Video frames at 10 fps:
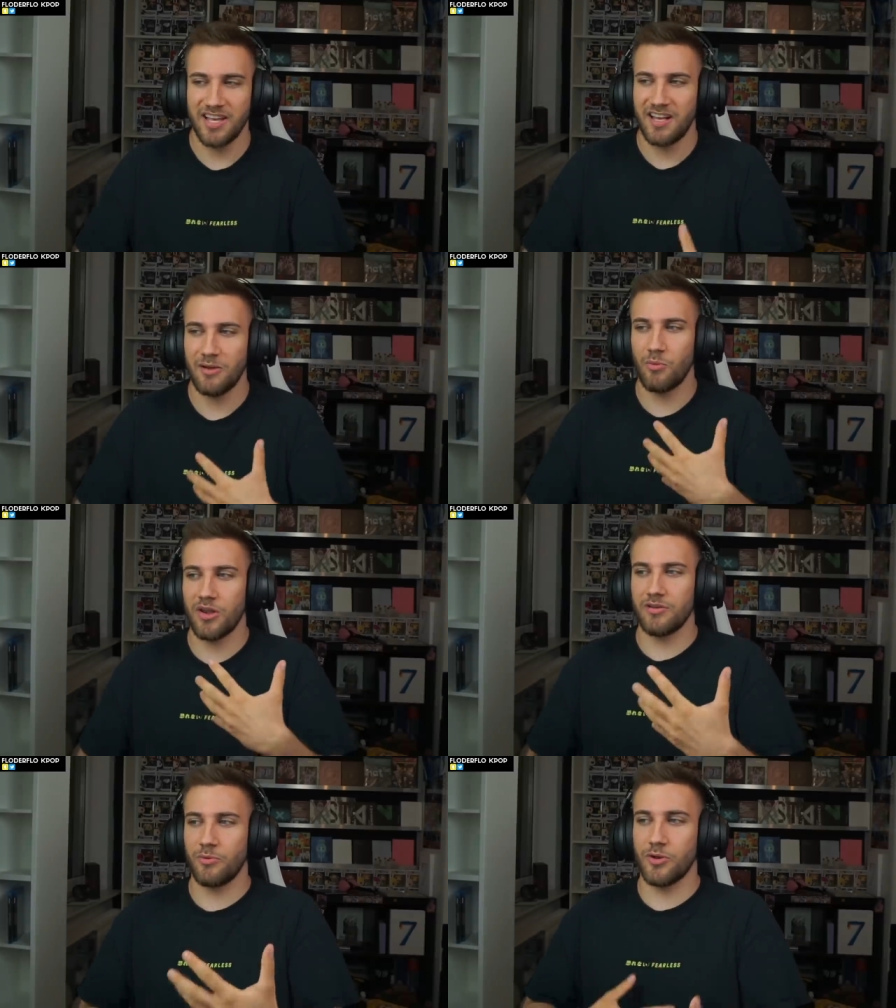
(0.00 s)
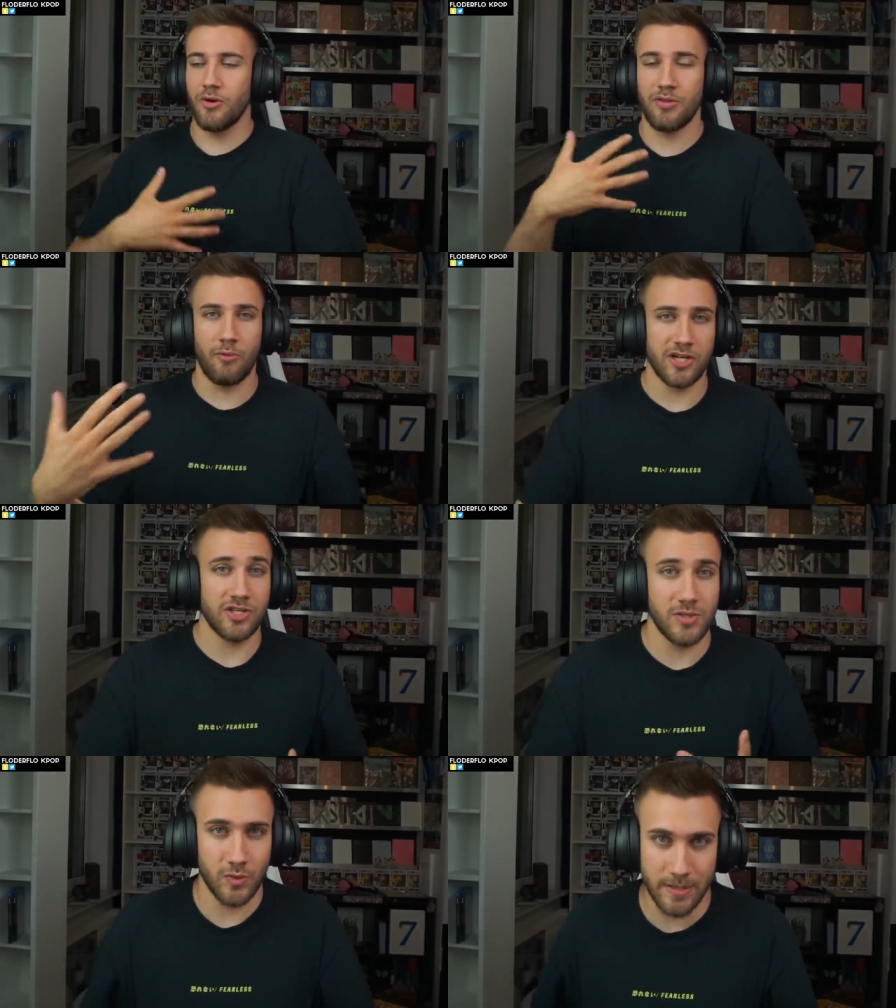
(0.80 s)
I want to record the reaction
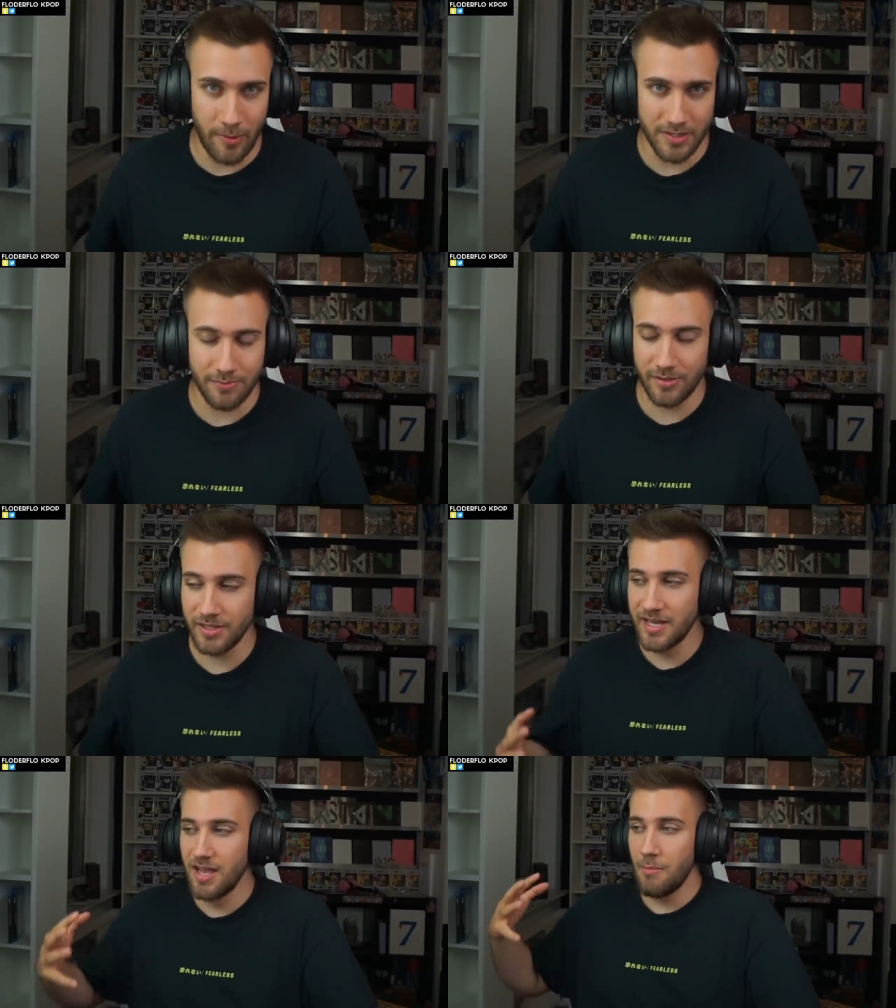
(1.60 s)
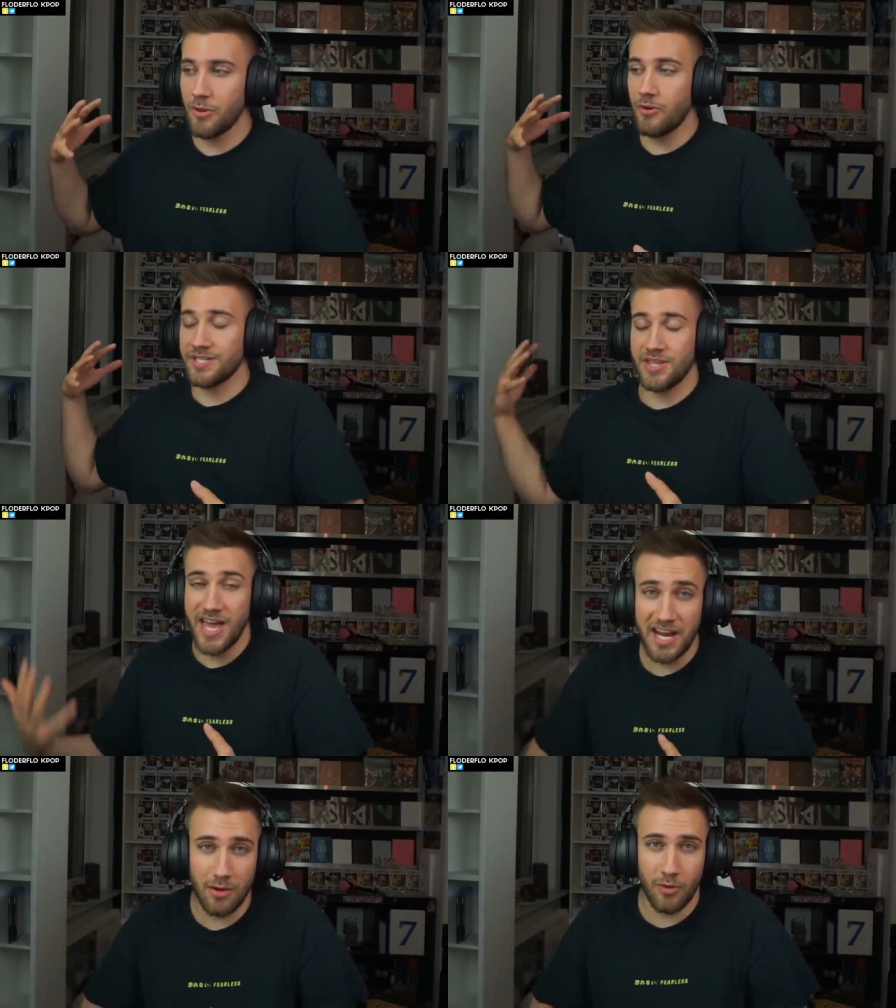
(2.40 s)
as soon as possible, because
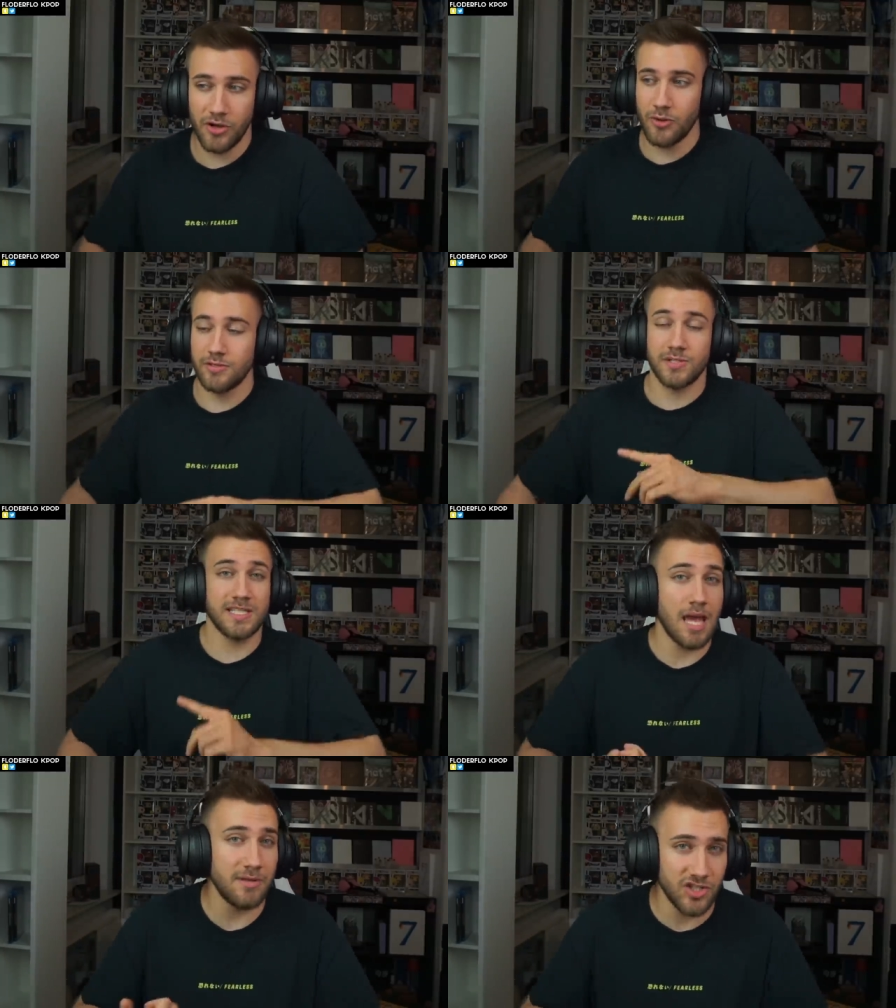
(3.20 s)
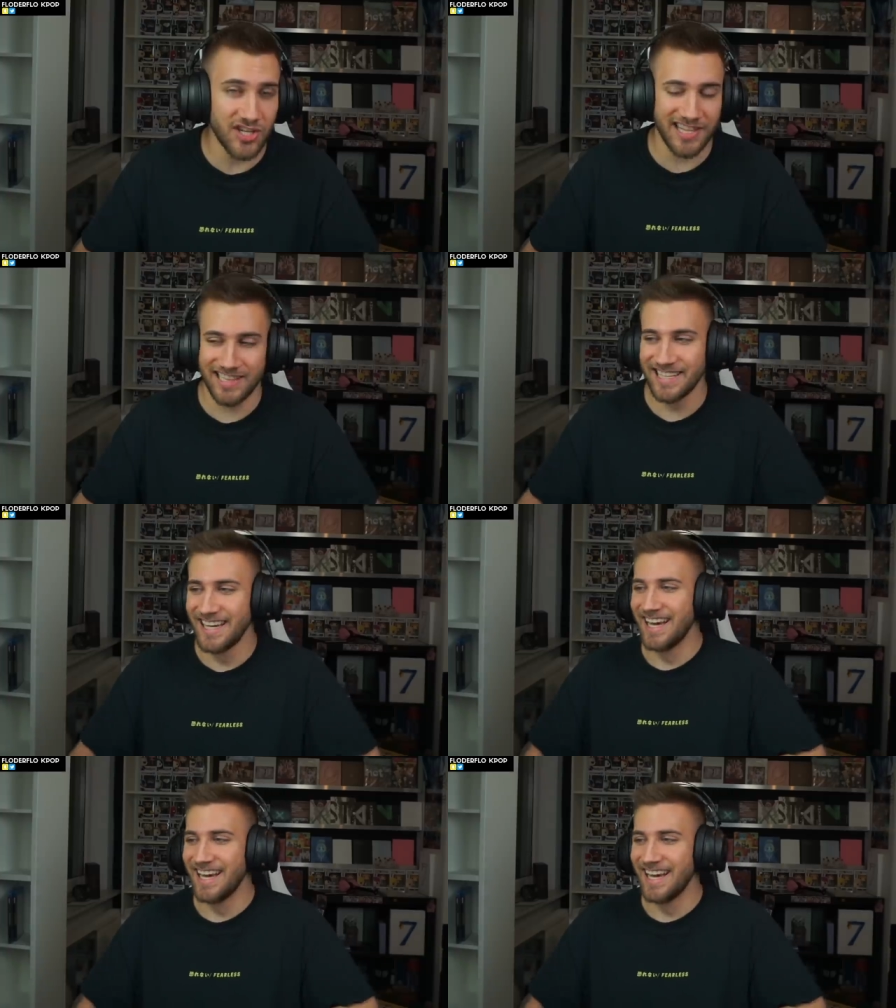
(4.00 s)
then I want to go to Sammy's channel,